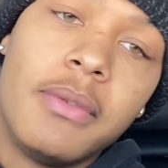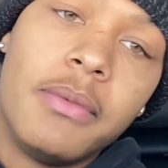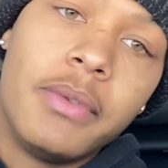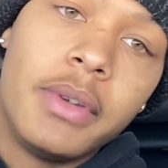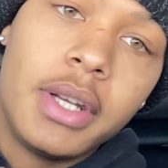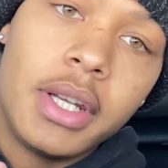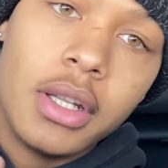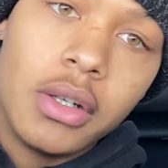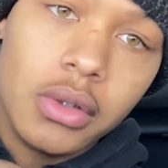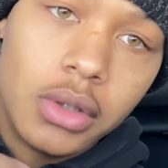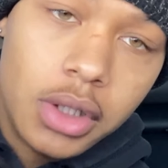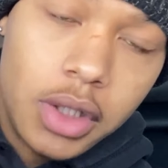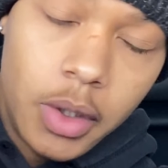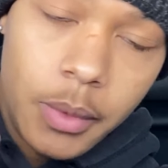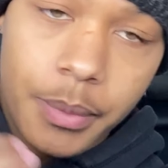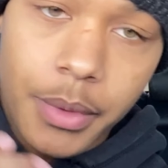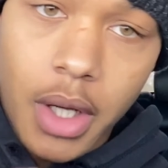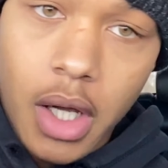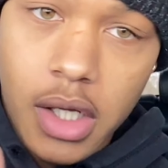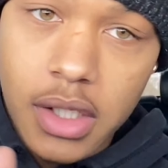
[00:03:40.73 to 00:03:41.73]
the video
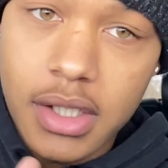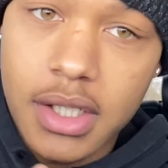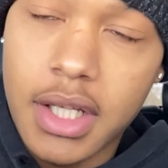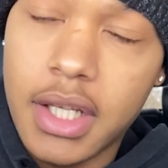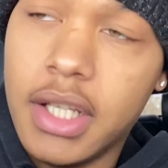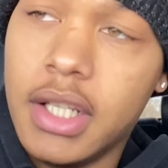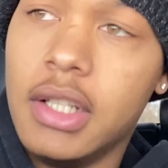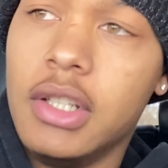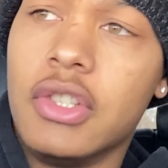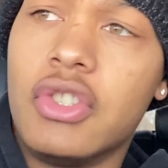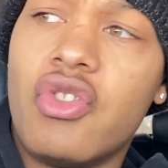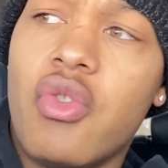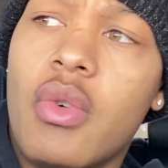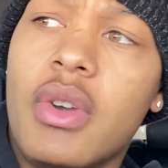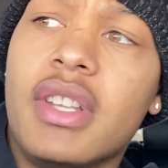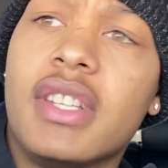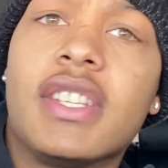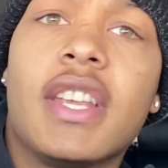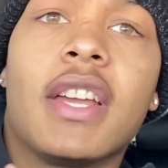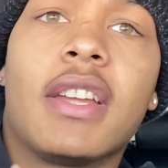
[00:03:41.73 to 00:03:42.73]
clip y'all seen, a little
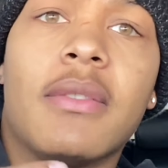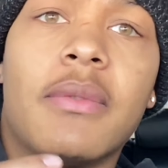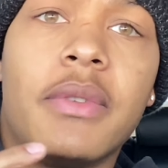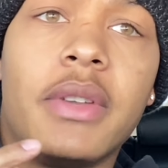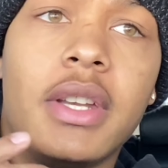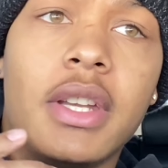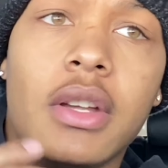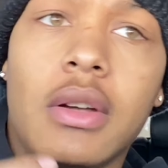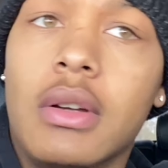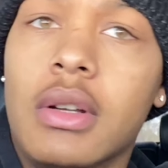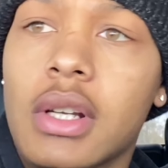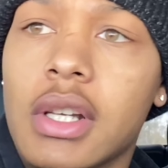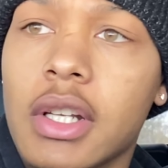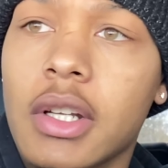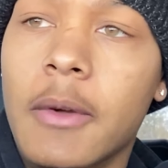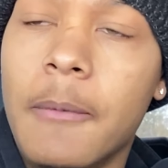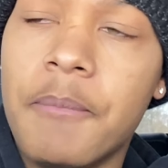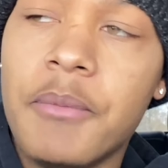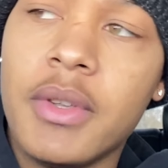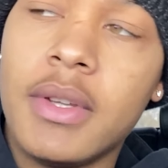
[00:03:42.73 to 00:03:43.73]
20 second video
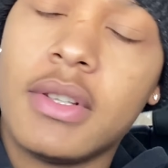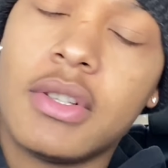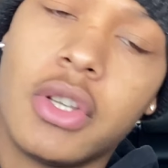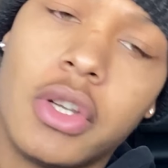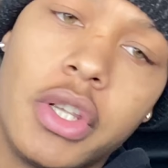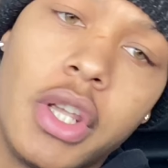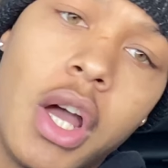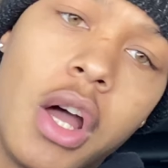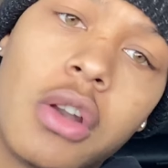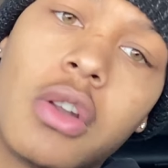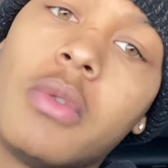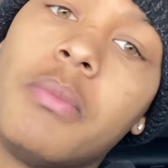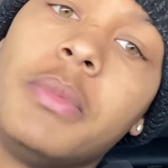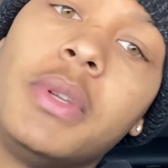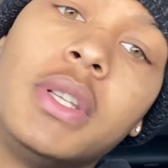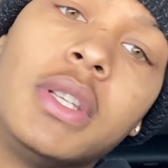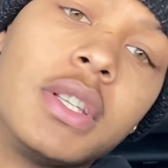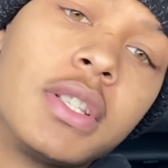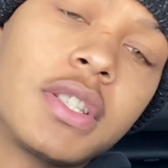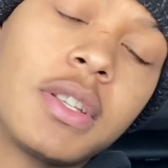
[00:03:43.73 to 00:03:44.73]
clip, so y'all don't
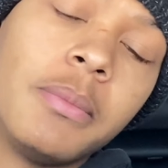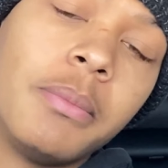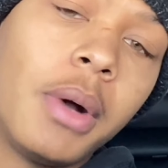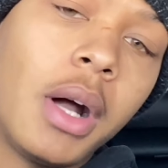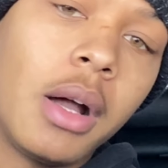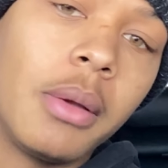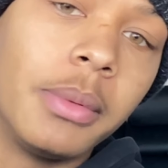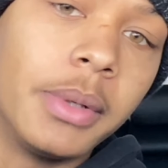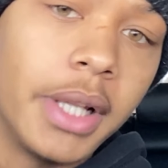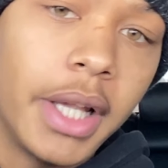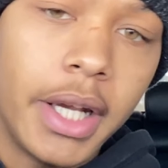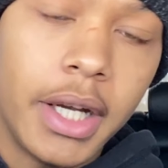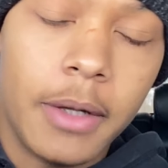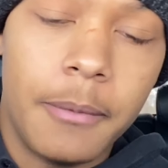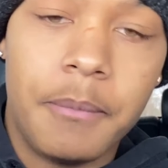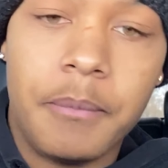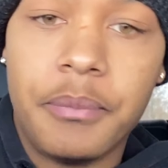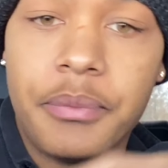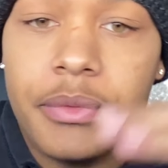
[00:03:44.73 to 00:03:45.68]
be discombobulated.